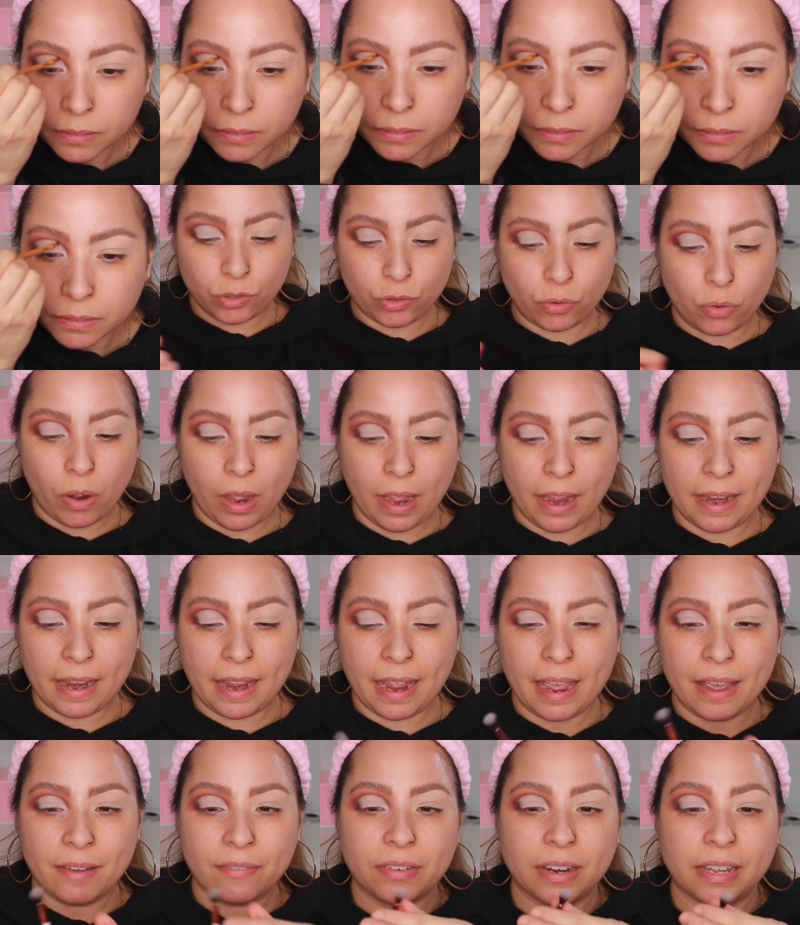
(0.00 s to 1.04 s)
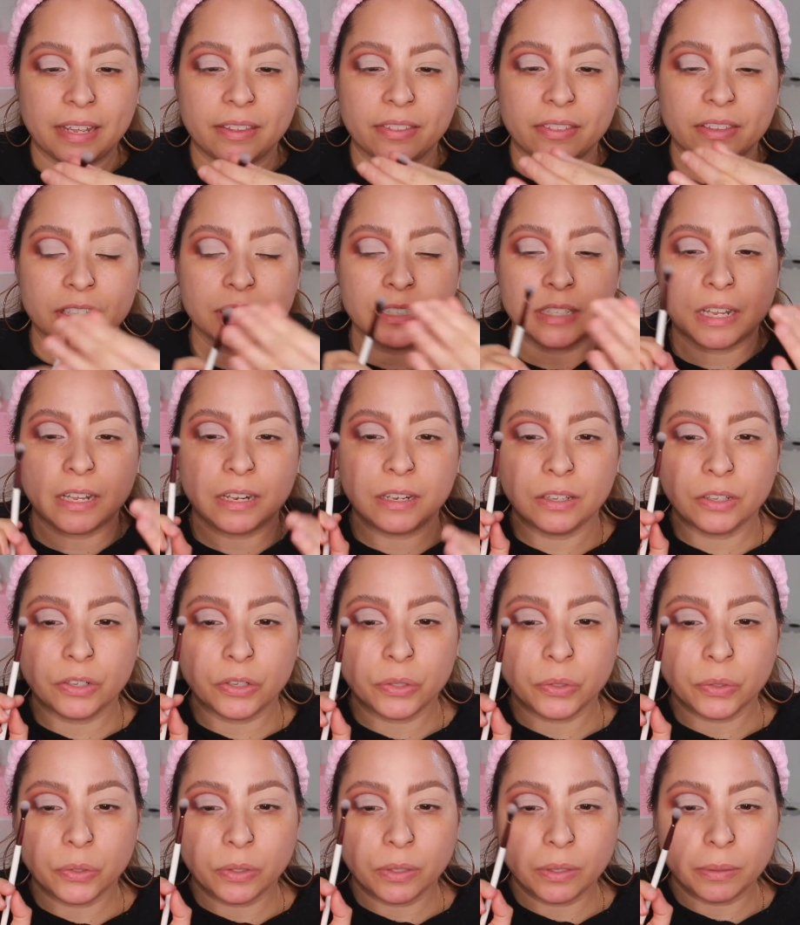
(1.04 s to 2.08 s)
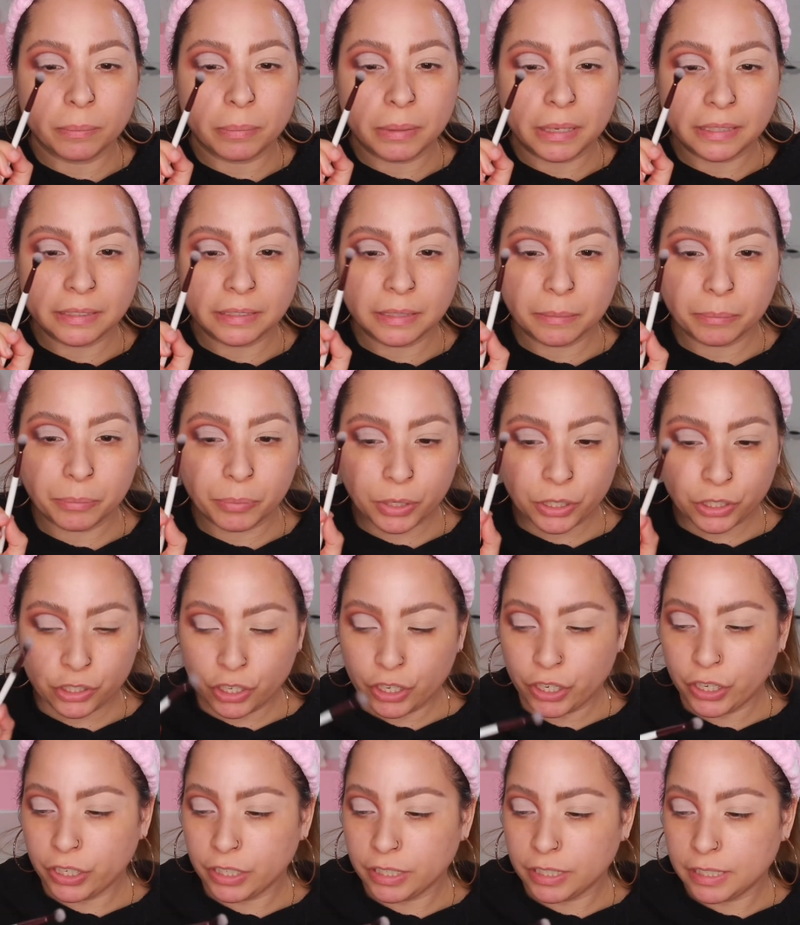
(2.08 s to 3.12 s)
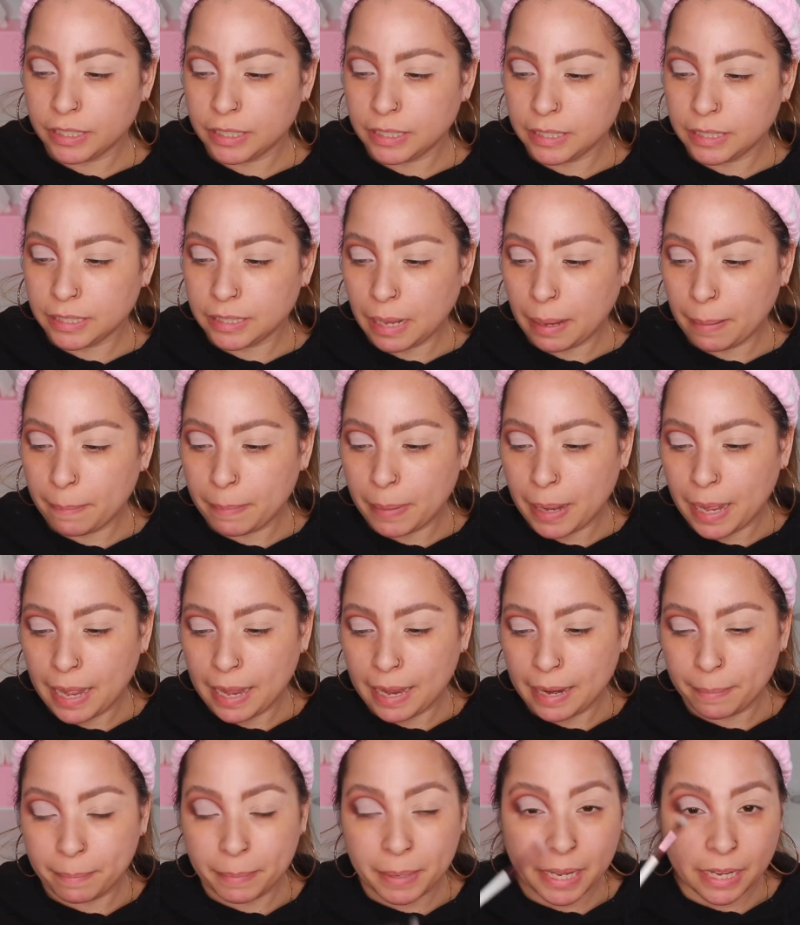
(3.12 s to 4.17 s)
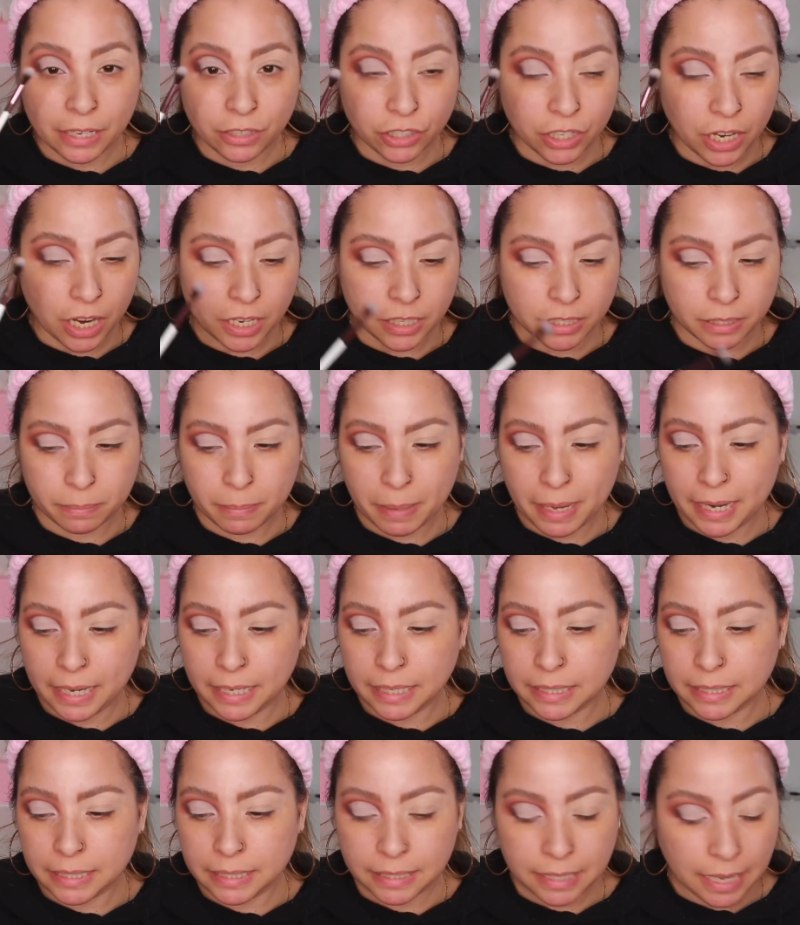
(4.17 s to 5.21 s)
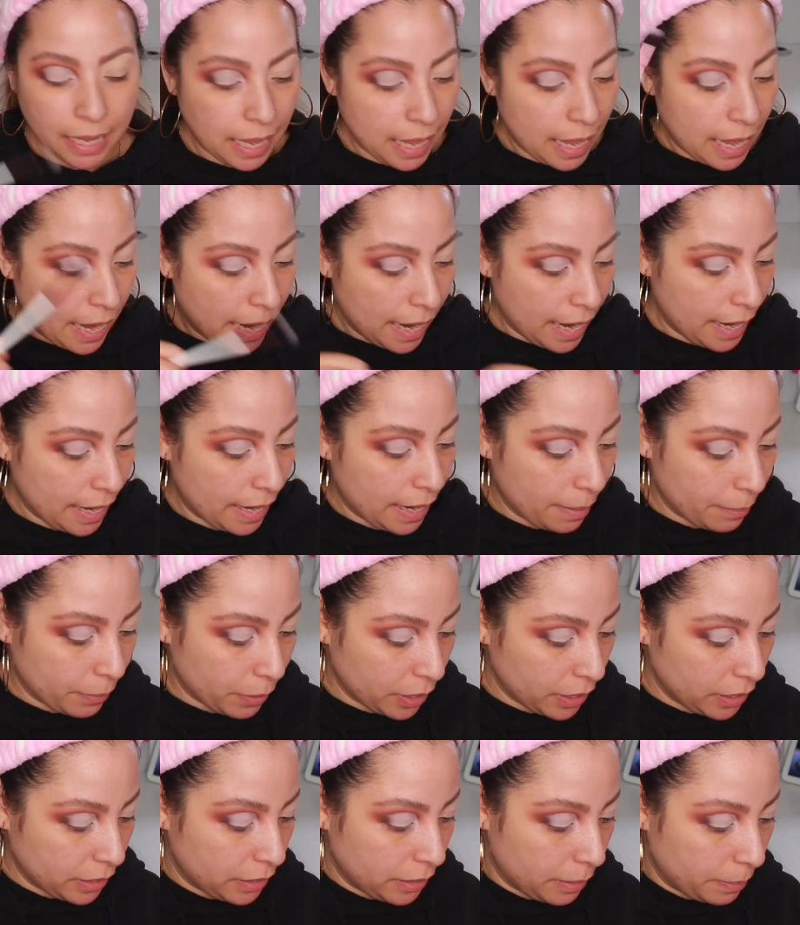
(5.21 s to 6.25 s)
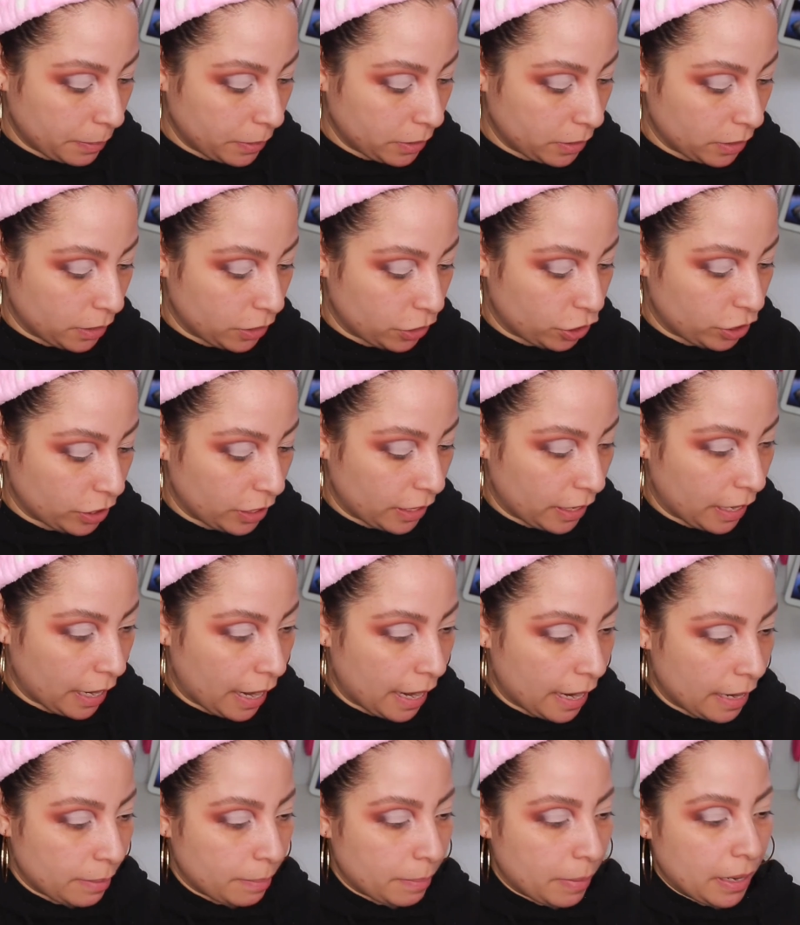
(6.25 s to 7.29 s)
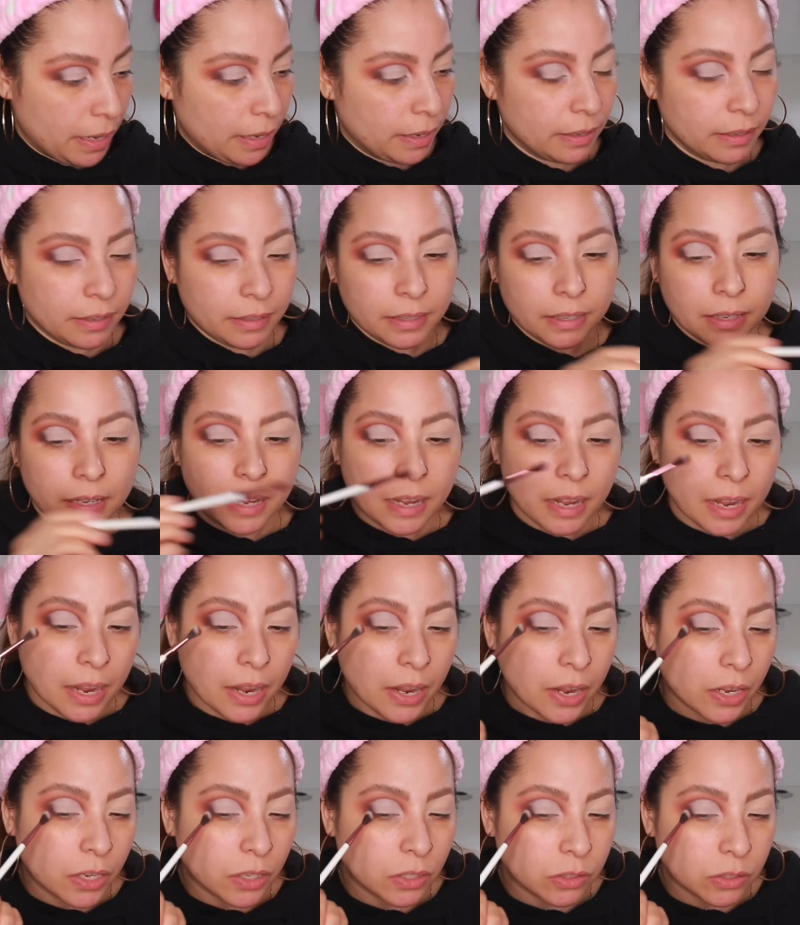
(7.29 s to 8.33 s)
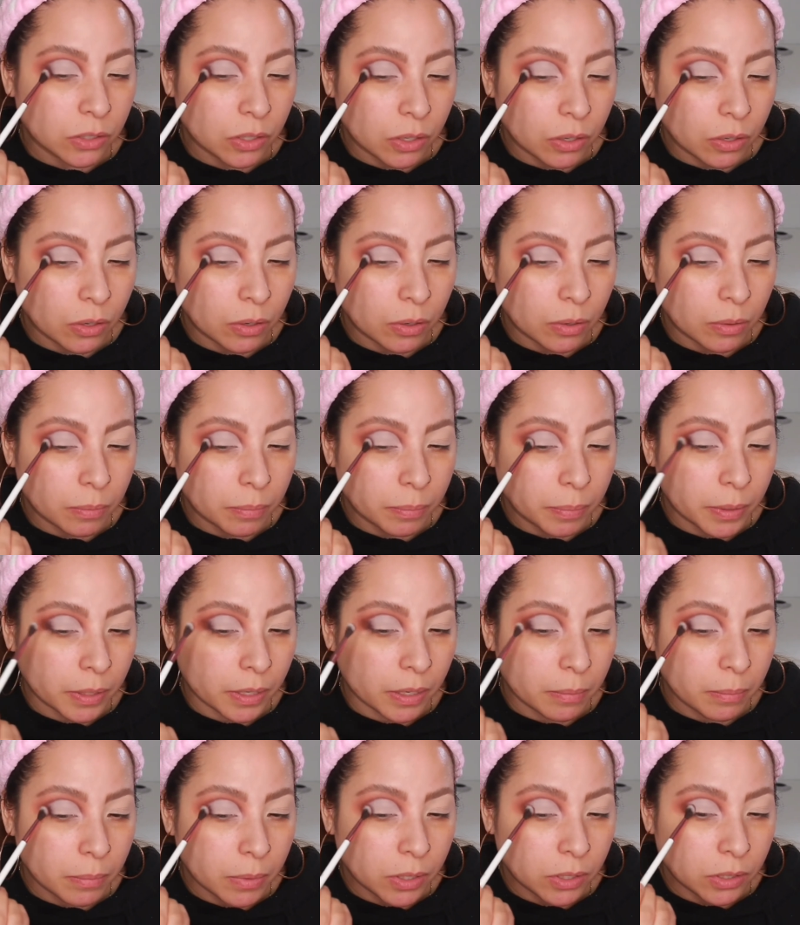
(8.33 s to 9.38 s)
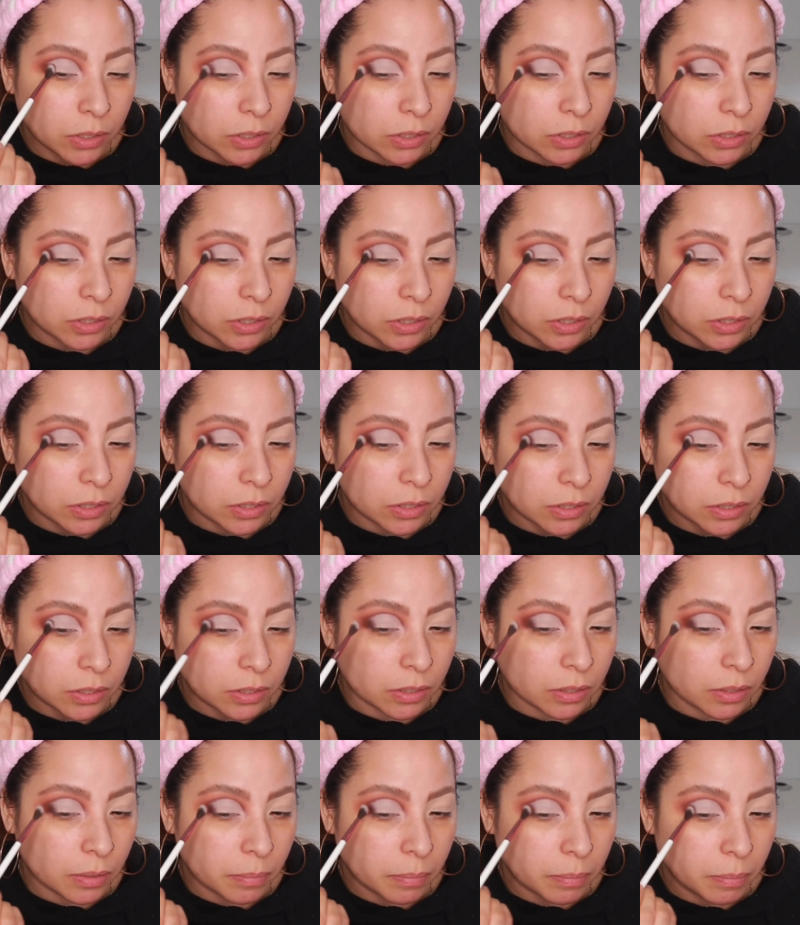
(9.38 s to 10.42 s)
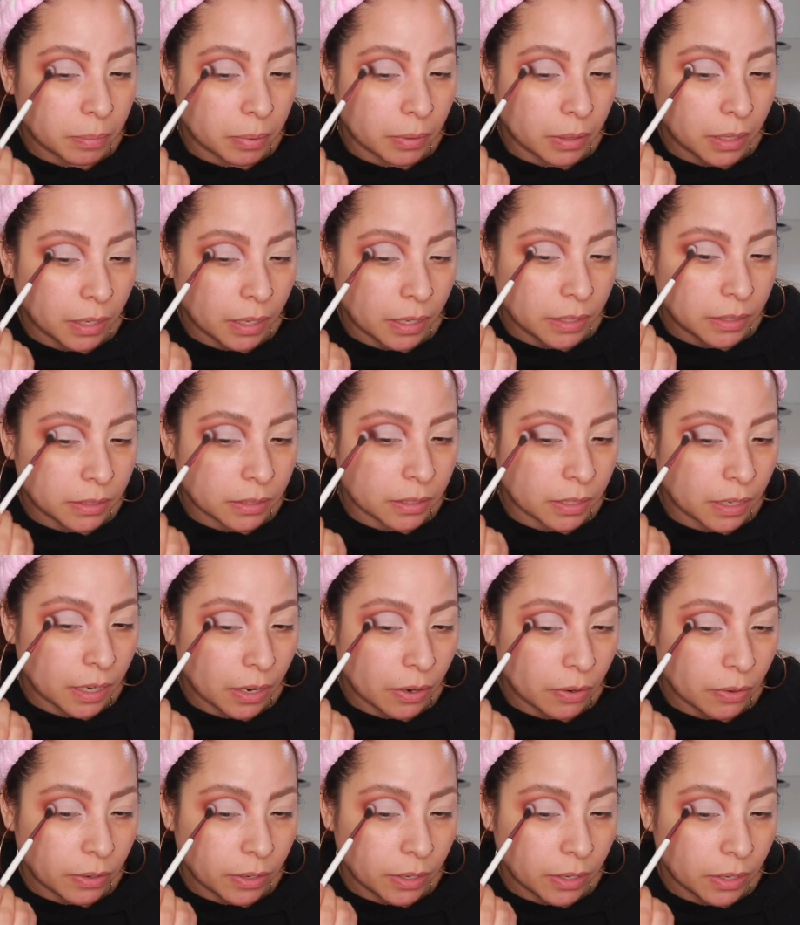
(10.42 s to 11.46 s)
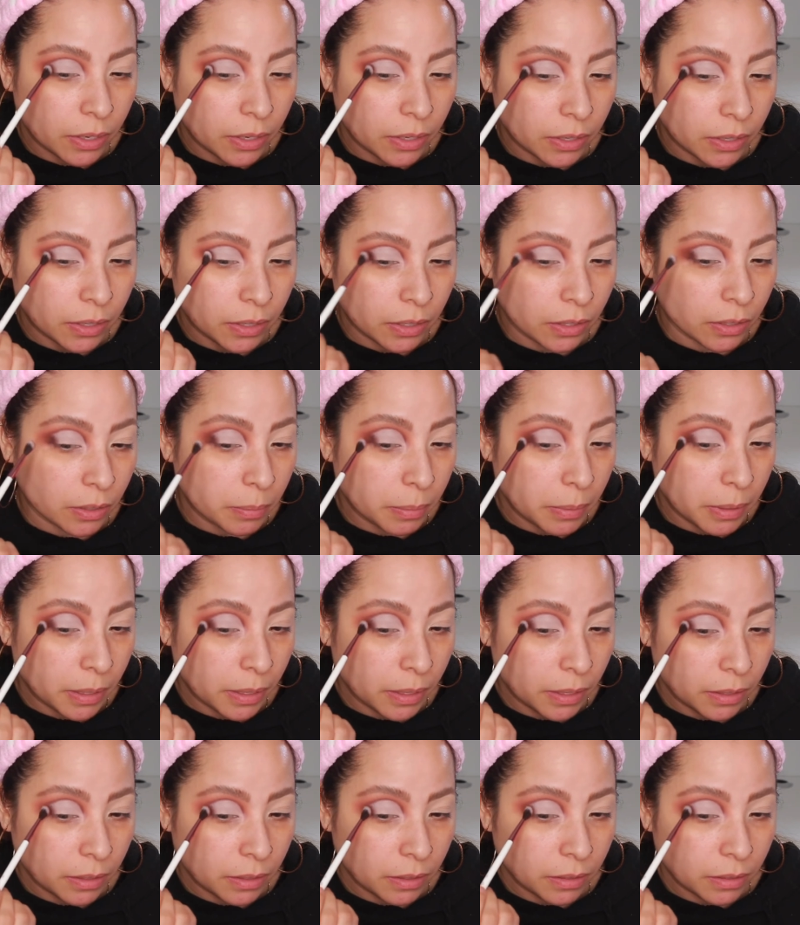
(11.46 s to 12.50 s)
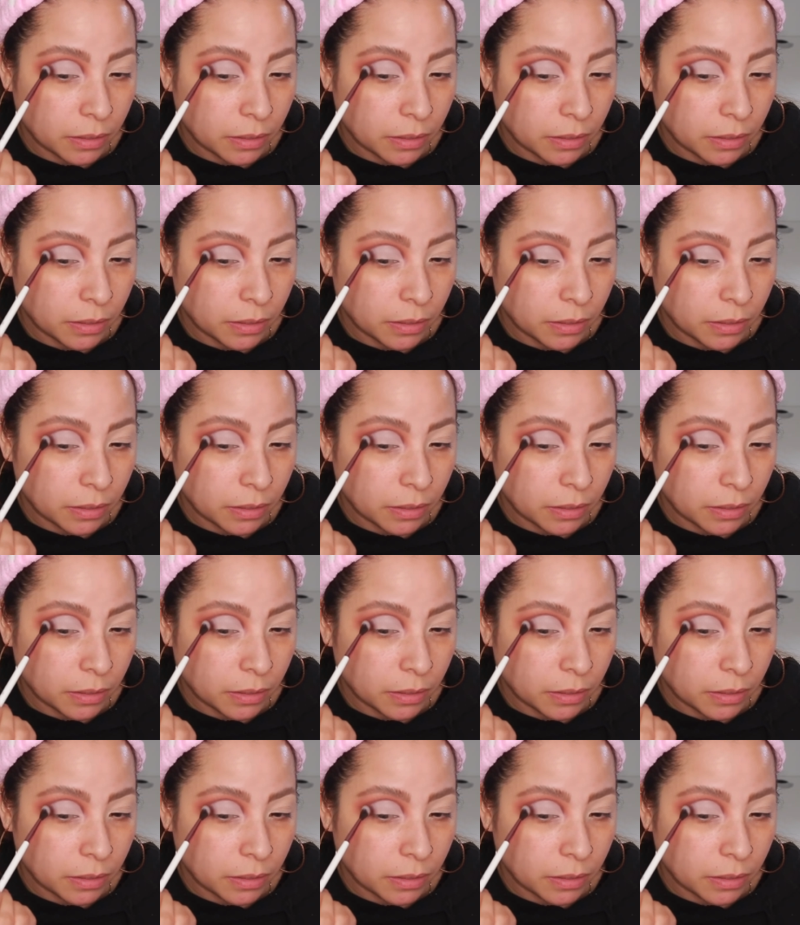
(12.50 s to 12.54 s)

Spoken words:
So I have like this little blending brush here. This is by BH Cosmetics, and I'm gonna dip into the shade Alma and pretty much just blend it out here a little bit,